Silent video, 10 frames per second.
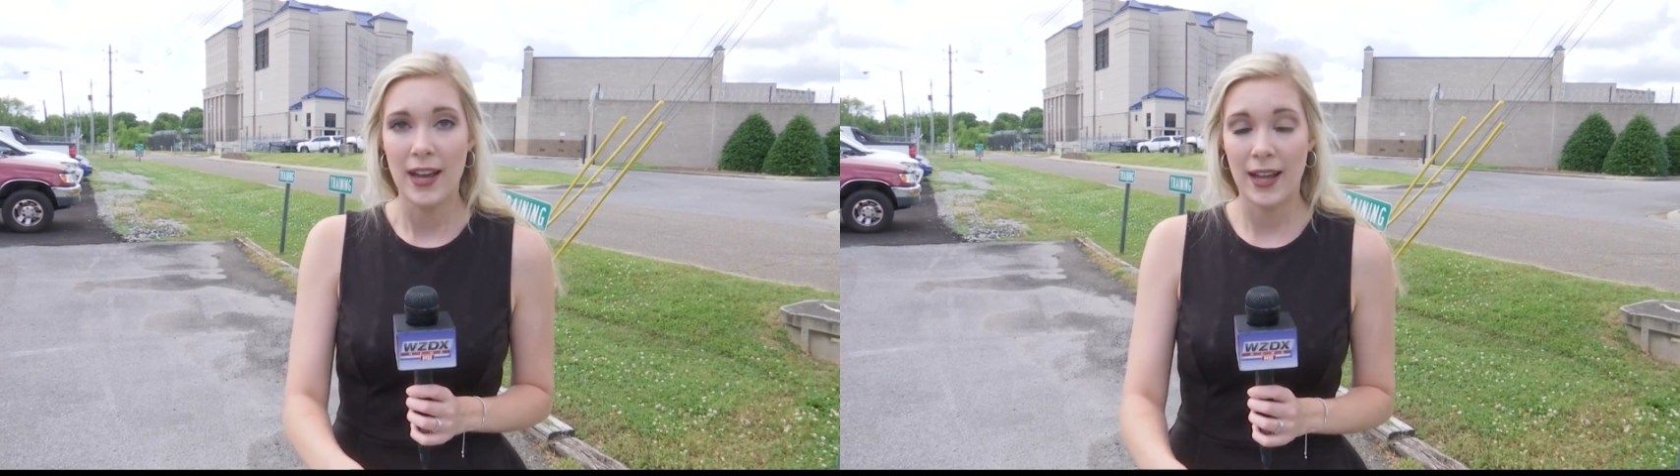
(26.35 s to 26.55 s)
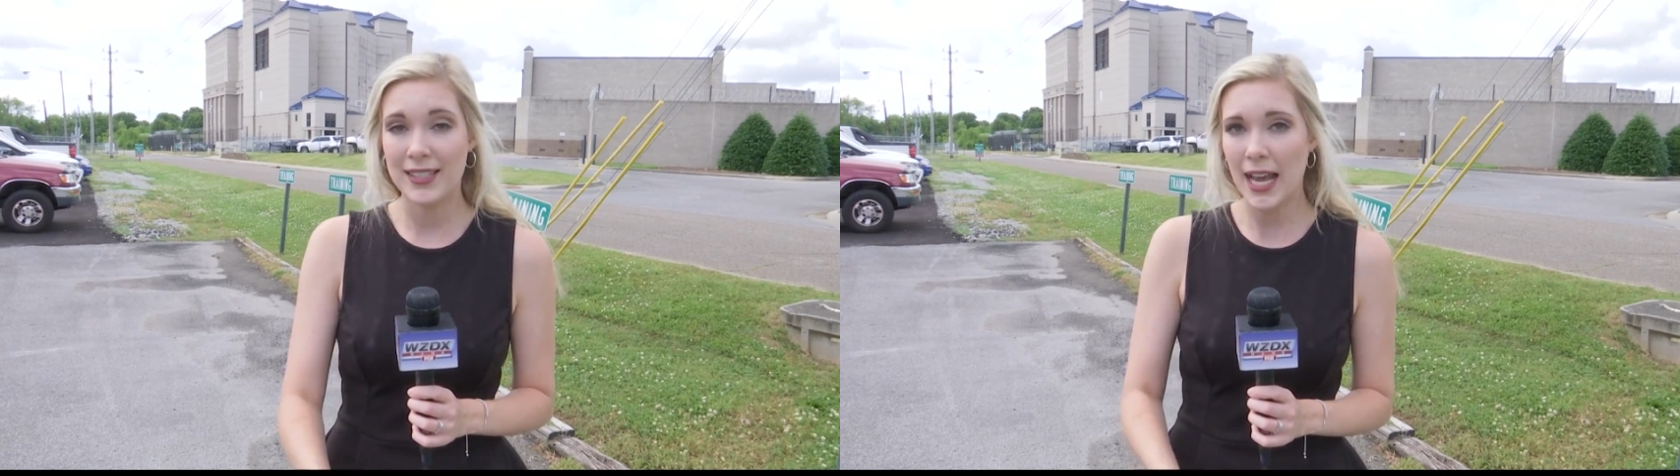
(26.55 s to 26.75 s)

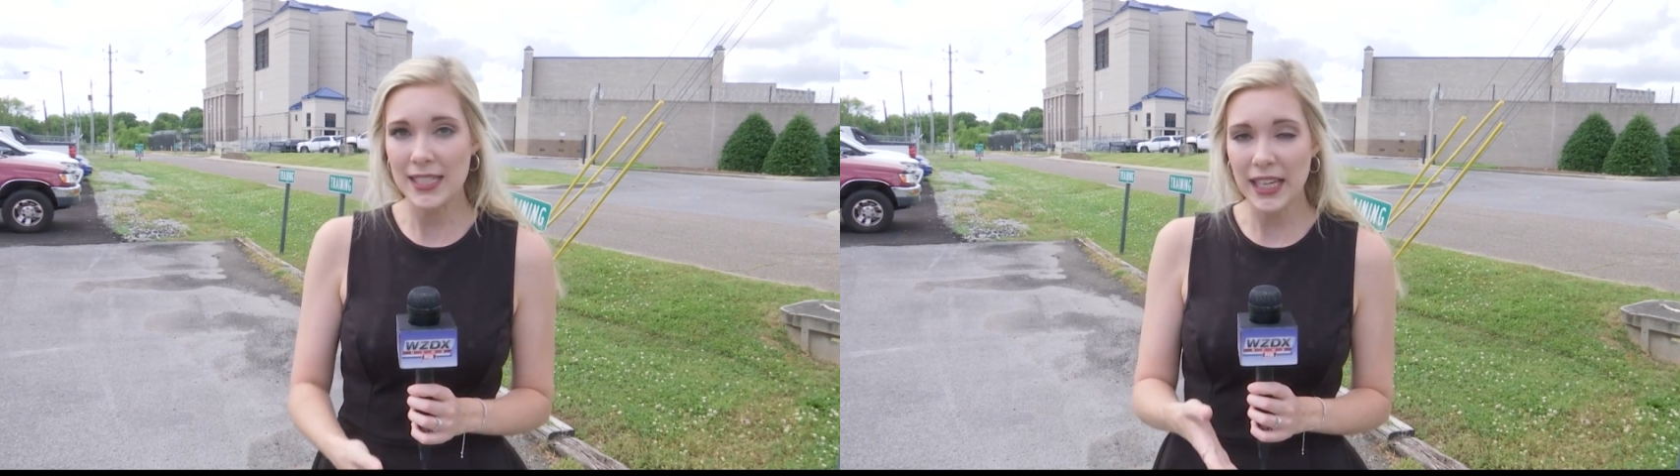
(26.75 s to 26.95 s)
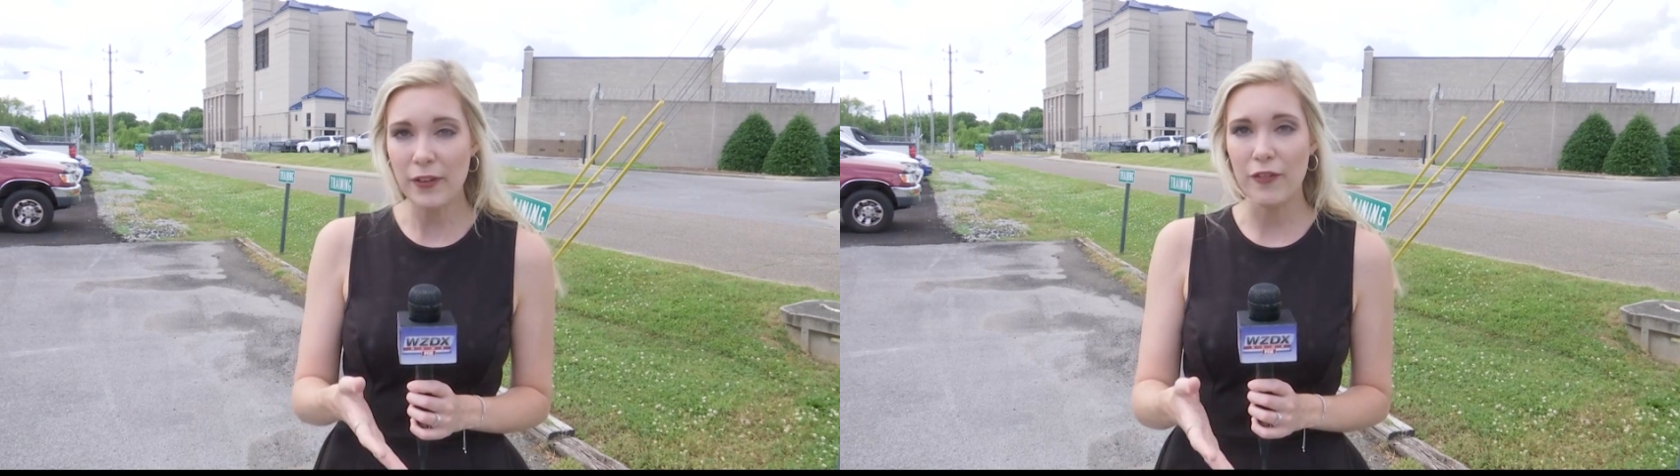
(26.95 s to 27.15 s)
and is
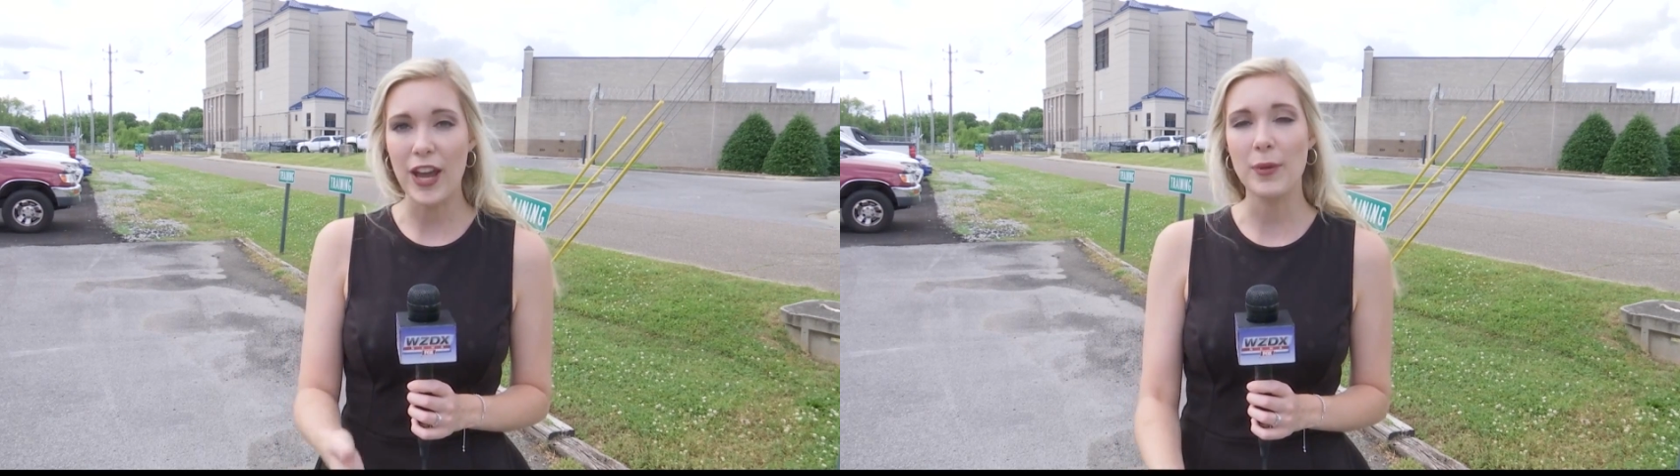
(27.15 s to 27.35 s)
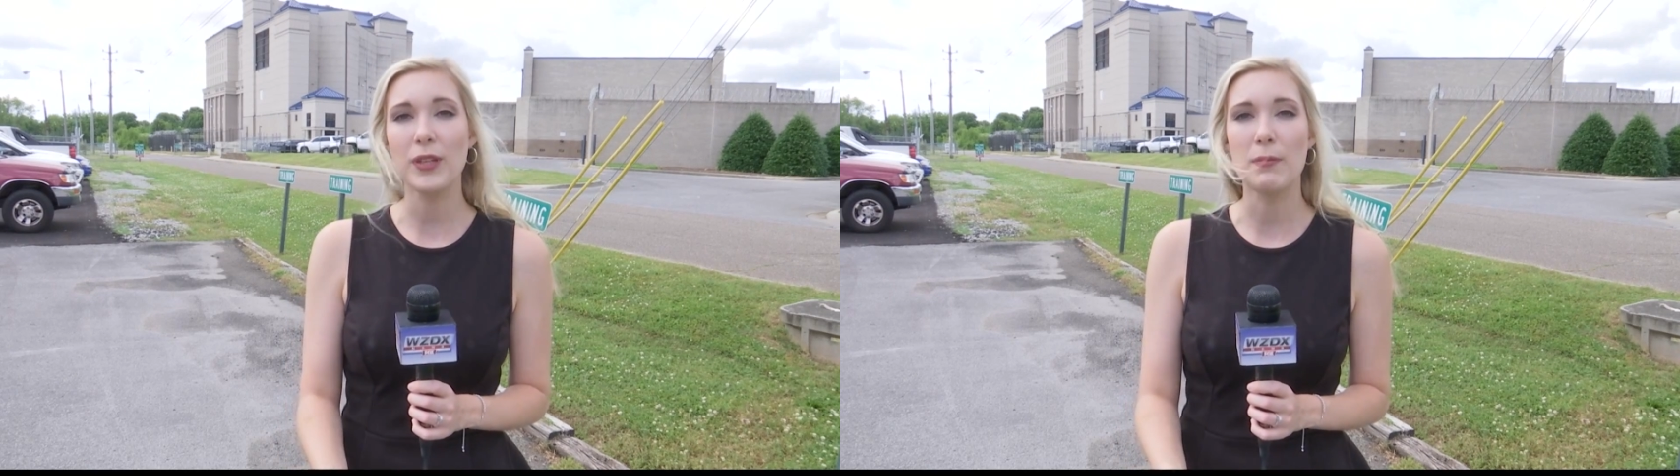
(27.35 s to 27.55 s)
asking
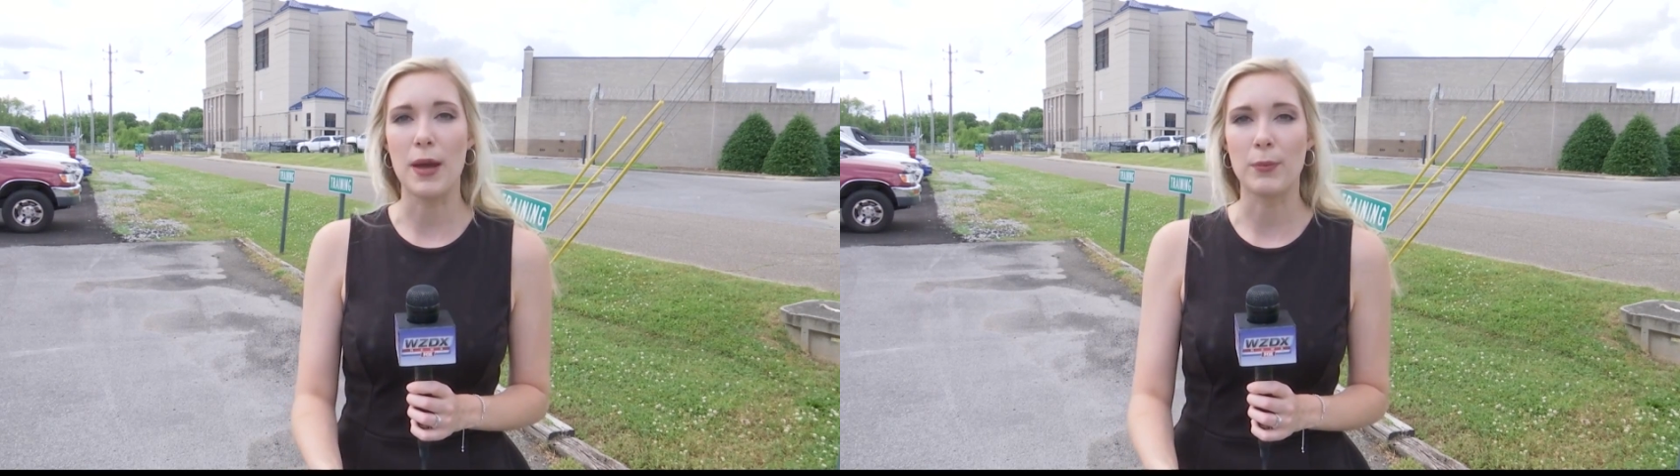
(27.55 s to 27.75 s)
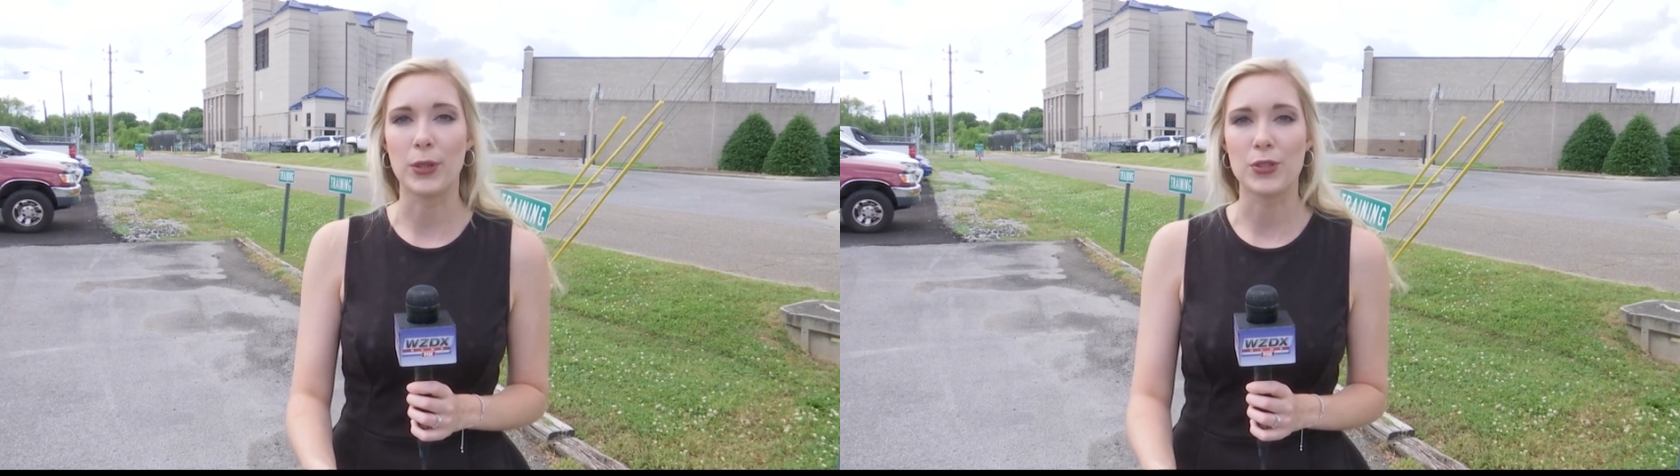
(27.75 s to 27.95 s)
family
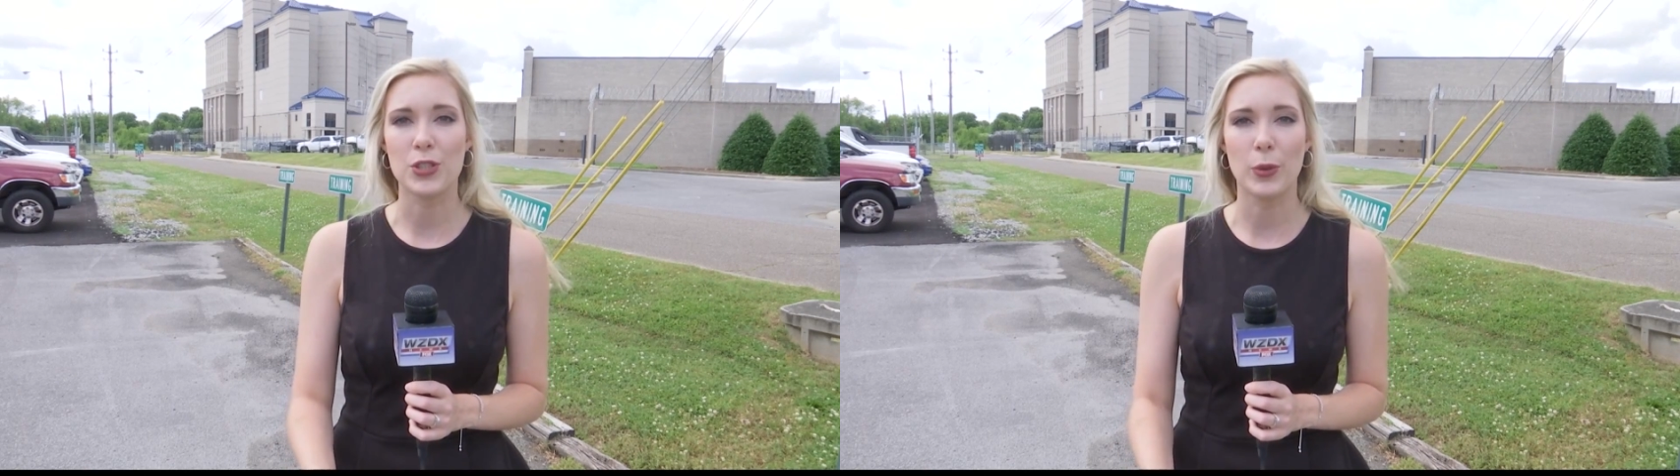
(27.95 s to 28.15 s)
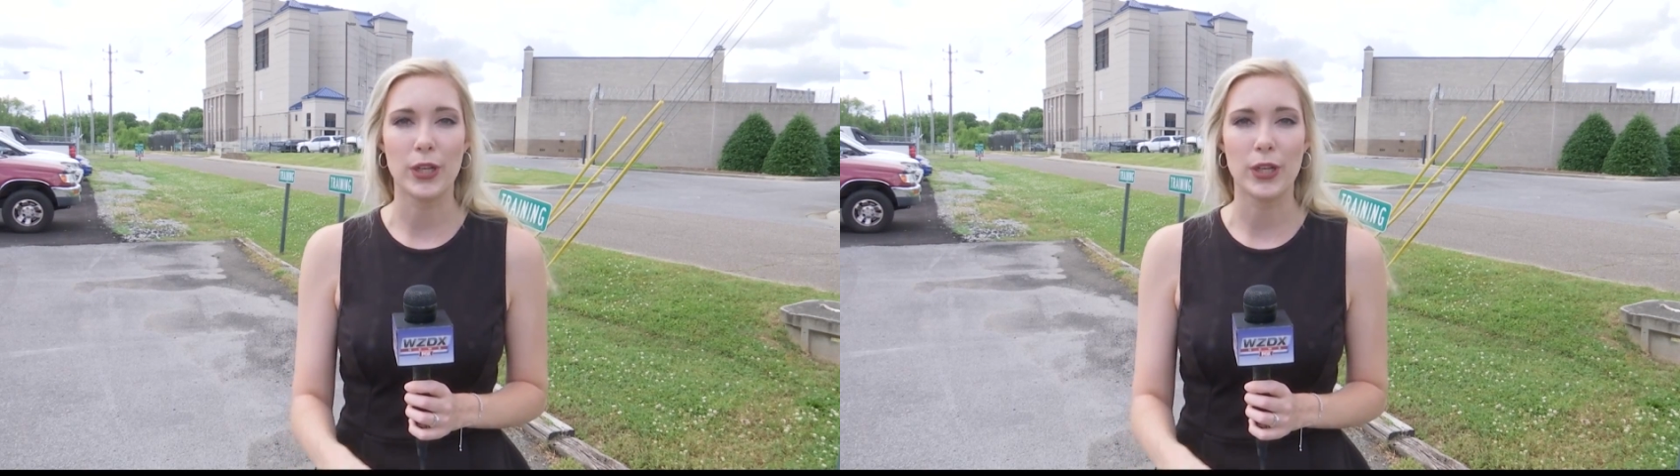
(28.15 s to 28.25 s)
members to